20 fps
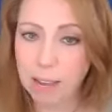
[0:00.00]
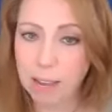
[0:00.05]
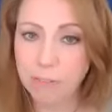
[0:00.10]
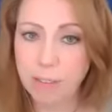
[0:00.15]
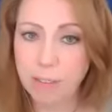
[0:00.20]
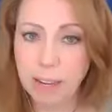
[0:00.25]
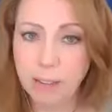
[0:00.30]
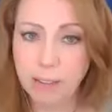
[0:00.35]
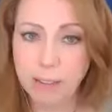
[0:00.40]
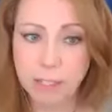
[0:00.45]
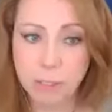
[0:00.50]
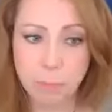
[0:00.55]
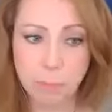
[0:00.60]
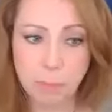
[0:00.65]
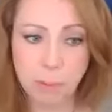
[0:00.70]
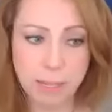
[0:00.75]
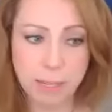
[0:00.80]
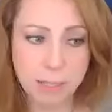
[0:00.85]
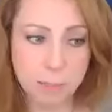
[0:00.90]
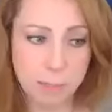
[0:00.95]
I found this
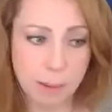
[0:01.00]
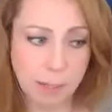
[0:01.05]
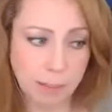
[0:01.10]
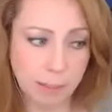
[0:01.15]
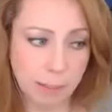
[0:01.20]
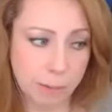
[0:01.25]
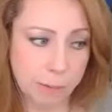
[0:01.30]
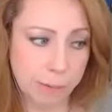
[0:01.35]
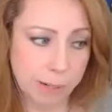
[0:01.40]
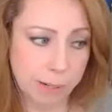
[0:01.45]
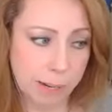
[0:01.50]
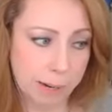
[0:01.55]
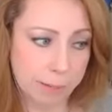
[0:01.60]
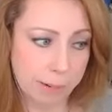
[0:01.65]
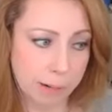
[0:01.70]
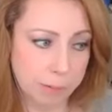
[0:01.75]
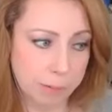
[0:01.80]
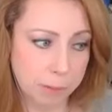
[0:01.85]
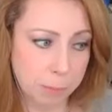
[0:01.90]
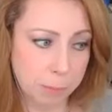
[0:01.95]
place back there one day
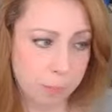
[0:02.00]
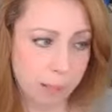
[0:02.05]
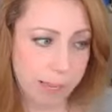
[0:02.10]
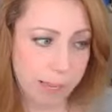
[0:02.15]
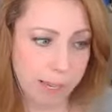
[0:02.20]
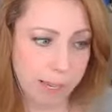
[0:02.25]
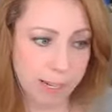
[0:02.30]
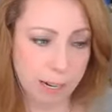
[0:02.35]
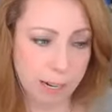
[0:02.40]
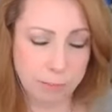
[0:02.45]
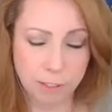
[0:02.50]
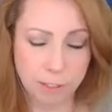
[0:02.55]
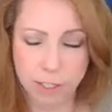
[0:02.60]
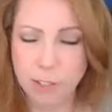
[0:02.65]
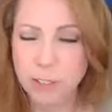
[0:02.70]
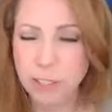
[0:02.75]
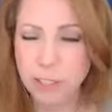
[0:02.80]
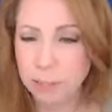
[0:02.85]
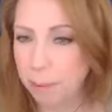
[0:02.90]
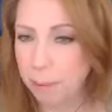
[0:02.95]
when I was playing, and I was
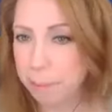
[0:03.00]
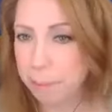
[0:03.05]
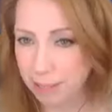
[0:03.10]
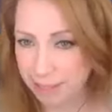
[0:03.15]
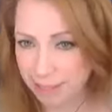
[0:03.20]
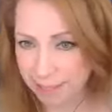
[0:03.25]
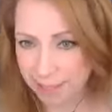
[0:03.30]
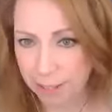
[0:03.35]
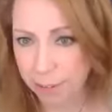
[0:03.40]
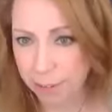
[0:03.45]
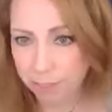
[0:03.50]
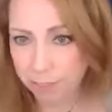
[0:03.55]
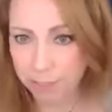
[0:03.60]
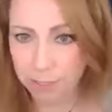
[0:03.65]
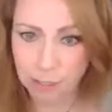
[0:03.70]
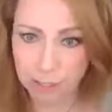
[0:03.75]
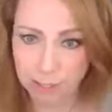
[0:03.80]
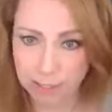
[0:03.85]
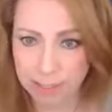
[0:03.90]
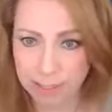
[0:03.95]
usually by myself a
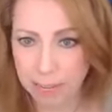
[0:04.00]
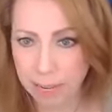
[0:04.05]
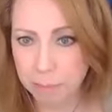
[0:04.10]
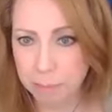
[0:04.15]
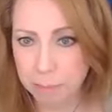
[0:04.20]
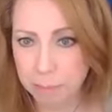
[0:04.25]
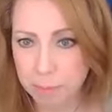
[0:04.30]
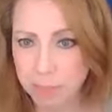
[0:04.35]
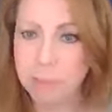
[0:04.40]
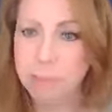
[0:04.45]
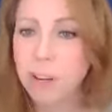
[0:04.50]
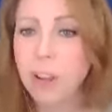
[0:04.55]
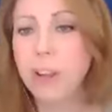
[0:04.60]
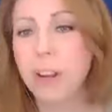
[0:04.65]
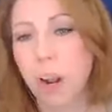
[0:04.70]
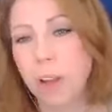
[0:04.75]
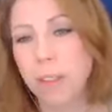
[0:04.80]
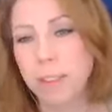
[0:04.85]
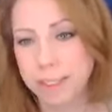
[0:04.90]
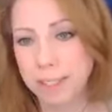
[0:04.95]
lot of the time,
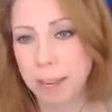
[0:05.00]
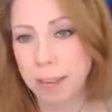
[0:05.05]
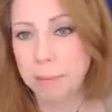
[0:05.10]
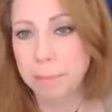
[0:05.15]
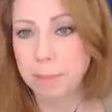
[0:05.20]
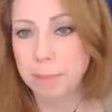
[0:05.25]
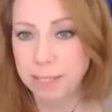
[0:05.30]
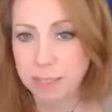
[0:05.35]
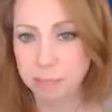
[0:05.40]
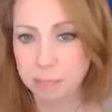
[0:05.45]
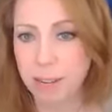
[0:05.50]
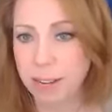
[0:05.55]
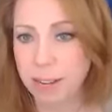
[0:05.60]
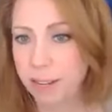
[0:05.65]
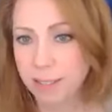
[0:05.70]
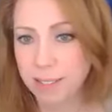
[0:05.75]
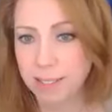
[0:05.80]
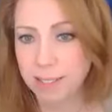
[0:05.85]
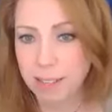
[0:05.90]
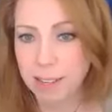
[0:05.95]
not all the time, but some
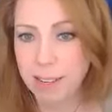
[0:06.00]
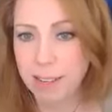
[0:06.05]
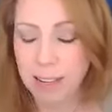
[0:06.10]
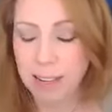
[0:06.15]
days.